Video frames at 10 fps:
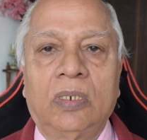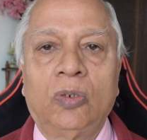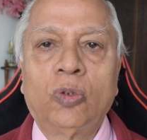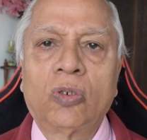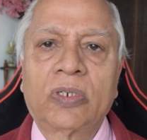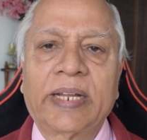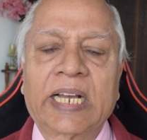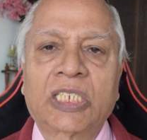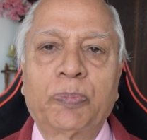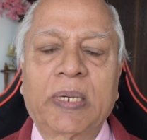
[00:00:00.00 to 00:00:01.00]
Do not
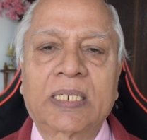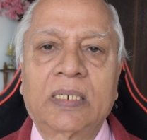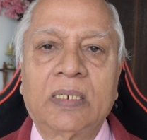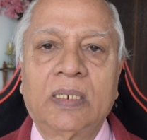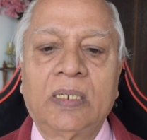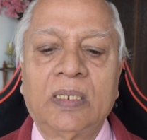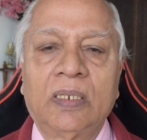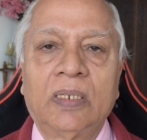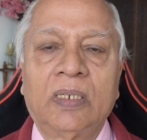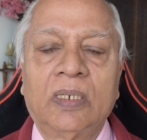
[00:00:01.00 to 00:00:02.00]
expect
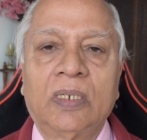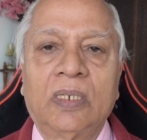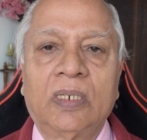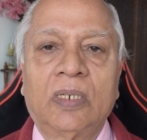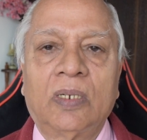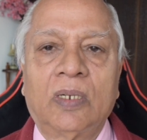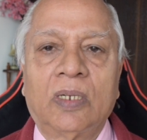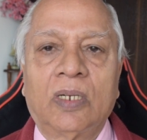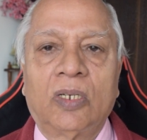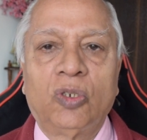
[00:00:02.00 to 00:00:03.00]

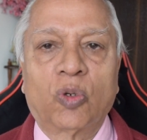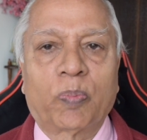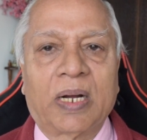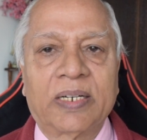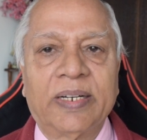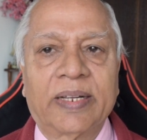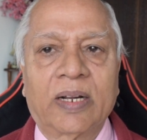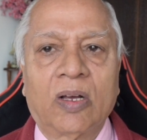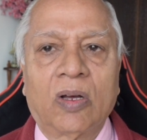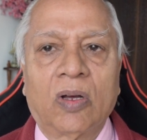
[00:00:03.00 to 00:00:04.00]
your
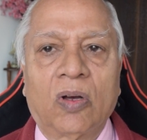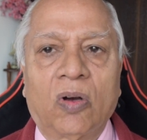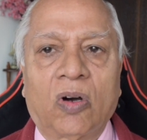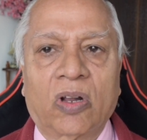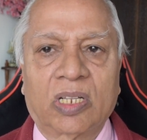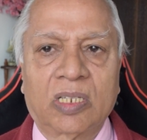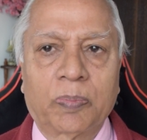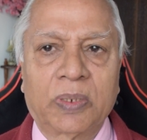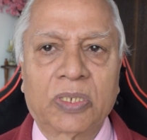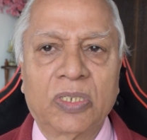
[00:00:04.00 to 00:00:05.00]
partner or other
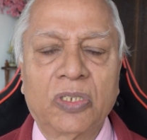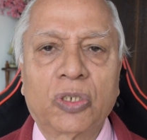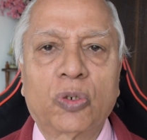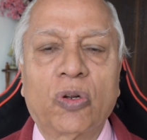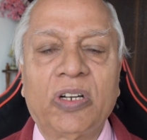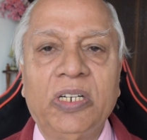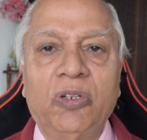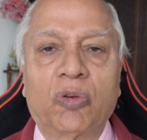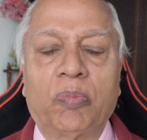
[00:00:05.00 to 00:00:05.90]
persons to read your